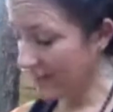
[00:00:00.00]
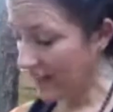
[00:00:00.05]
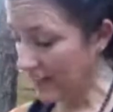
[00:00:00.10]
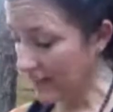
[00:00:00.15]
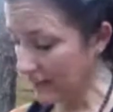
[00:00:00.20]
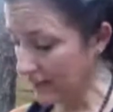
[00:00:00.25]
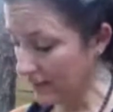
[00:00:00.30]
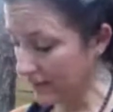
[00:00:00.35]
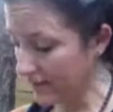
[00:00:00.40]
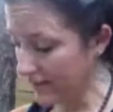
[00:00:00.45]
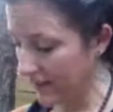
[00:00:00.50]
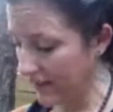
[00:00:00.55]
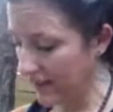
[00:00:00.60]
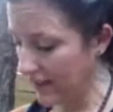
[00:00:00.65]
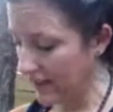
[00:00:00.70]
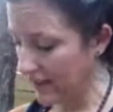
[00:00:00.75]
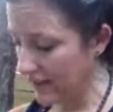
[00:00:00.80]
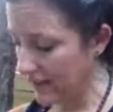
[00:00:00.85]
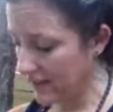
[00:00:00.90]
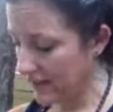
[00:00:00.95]
I love
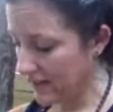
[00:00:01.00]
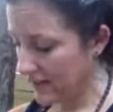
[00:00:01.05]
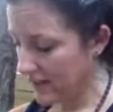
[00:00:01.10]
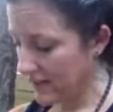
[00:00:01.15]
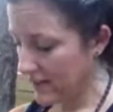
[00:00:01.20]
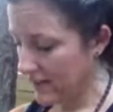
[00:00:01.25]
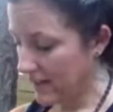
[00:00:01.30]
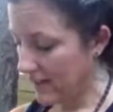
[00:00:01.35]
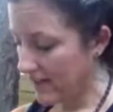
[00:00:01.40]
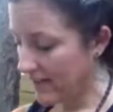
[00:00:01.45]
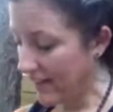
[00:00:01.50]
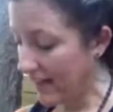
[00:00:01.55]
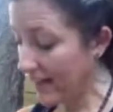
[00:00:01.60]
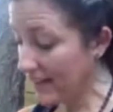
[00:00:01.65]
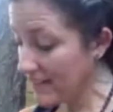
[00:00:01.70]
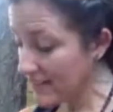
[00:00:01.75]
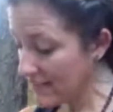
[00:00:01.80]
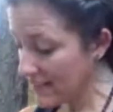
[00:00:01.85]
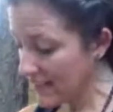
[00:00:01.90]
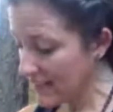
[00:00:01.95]
that.
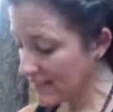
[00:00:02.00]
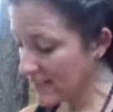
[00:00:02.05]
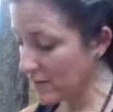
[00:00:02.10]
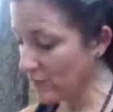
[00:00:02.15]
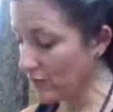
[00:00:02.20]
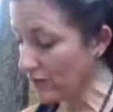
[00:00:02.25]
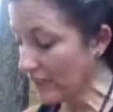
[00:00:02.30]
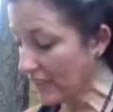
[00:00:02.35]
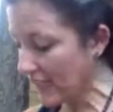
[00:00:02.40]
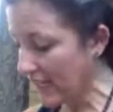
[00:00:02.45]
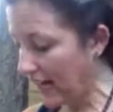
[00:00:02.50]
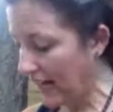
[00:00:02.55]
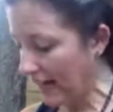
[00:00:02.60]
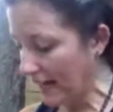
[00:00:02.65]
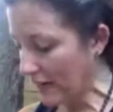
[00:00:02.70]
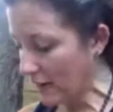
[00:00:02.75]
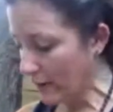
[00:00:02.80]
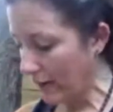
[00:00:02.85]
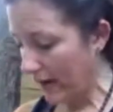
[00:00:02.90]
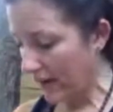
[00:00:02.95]
That is like some really
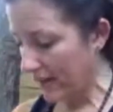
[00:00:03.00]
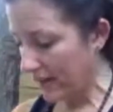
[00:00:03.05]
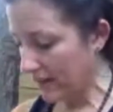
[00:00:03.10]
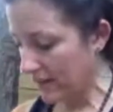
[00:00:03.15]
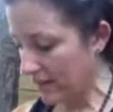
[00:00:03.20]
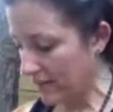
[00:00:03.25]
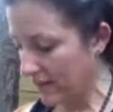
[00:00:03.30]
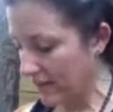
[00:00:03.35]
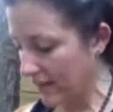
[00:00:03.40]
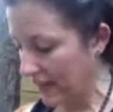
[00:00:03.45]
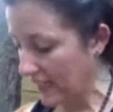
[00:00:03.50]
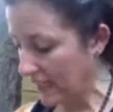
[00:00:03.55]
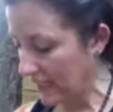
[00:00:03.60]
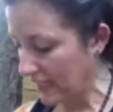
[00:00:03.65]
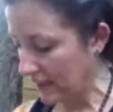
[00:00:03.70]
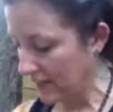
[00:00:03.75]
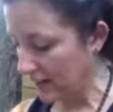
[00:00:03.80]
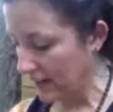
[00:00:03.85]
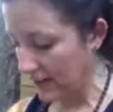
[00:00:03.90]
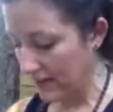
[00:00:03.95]
higher mind
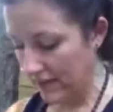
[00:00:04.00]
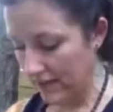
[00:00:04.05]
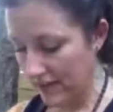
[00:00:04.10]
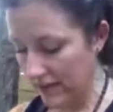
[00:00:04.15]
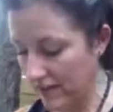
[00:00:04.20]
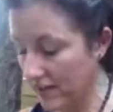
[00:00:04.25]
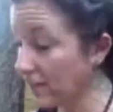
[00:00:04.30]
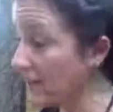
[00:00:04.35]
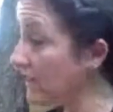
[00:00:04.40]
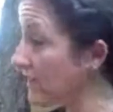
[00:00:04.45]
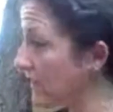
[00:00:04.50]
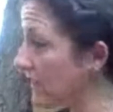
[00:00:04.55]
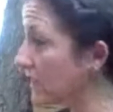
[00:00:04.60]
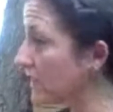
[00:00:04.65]
thinking right there.